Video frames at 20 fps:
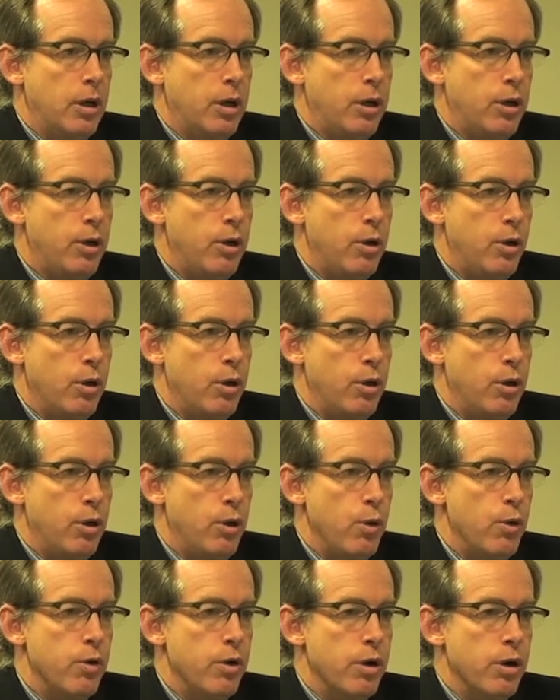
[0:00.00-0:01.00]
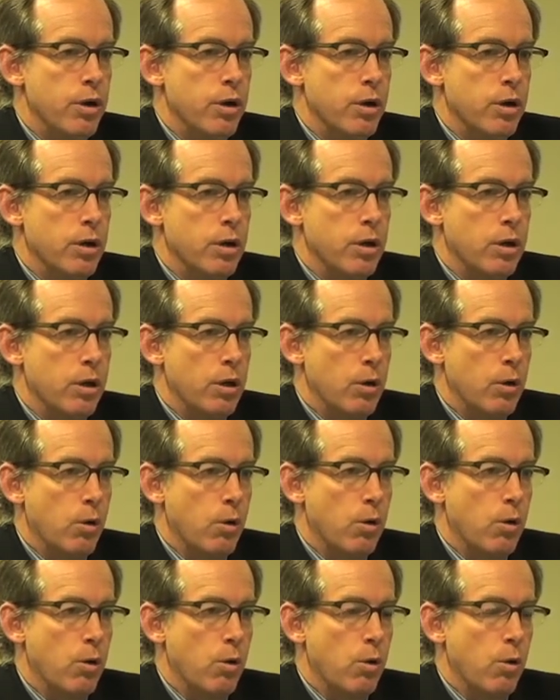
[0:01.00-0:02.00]
uh, union
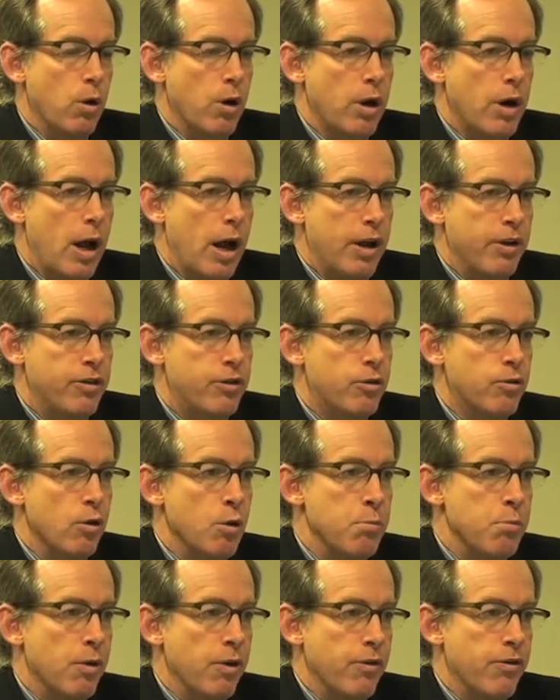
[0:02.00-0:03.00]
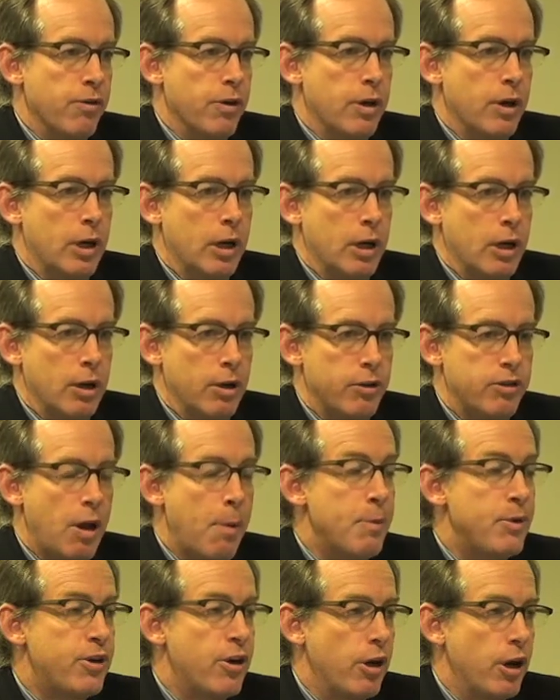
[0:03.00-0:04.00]
organized group of uh,
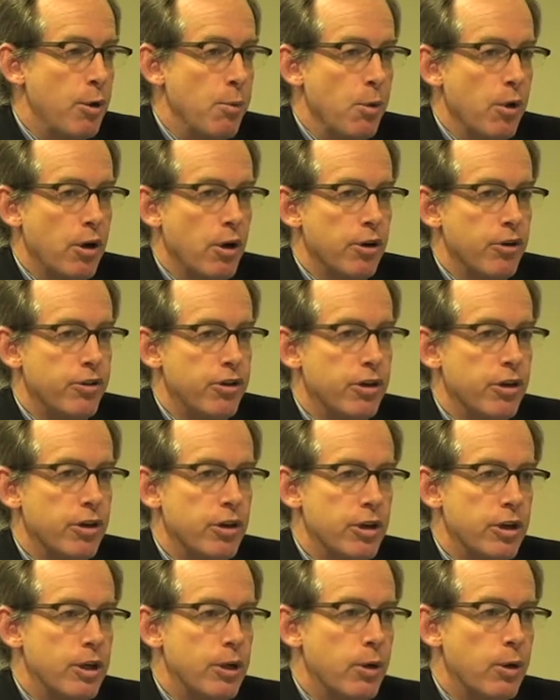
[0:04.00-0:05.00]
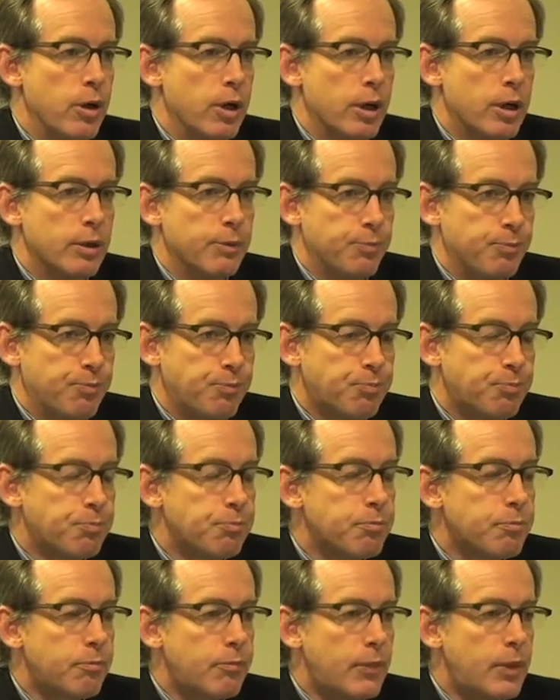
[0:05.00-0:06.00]
cemetery workers here in New York.
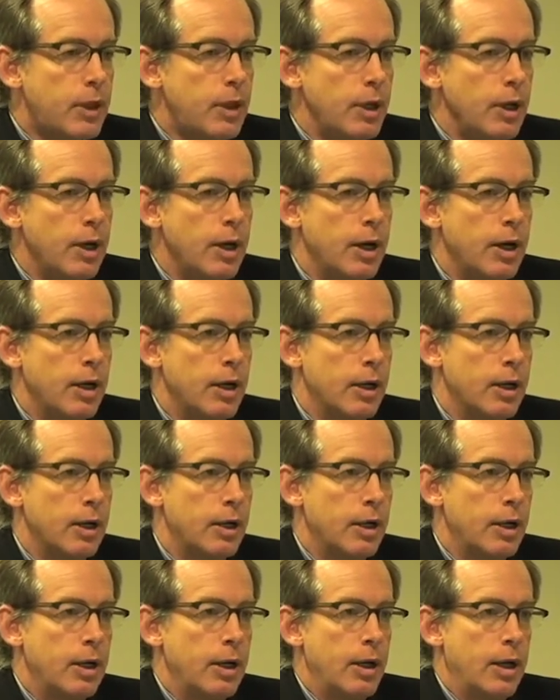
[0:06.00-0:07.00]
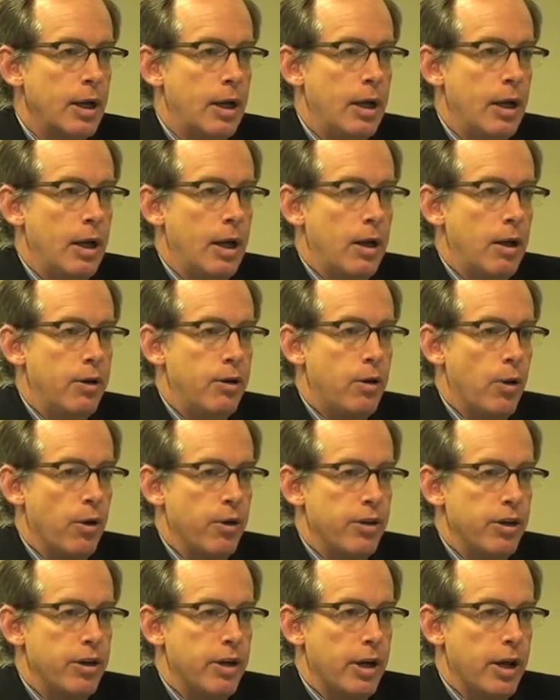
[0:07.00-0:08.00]
Uh,
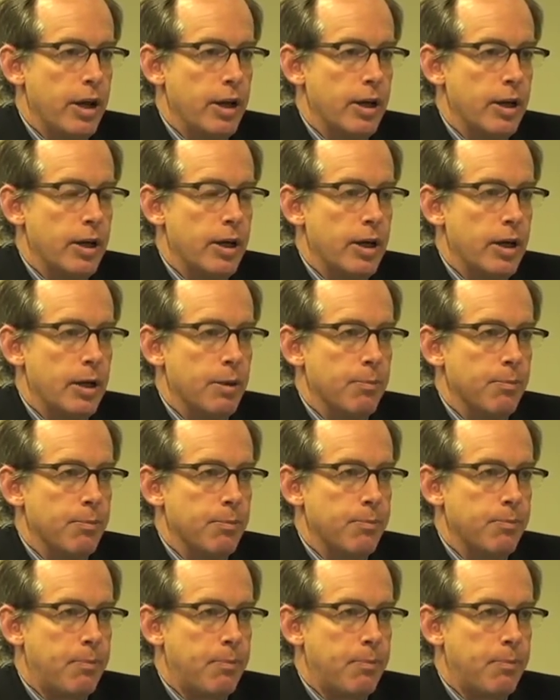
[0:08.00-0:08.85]
Dorothy Day, um,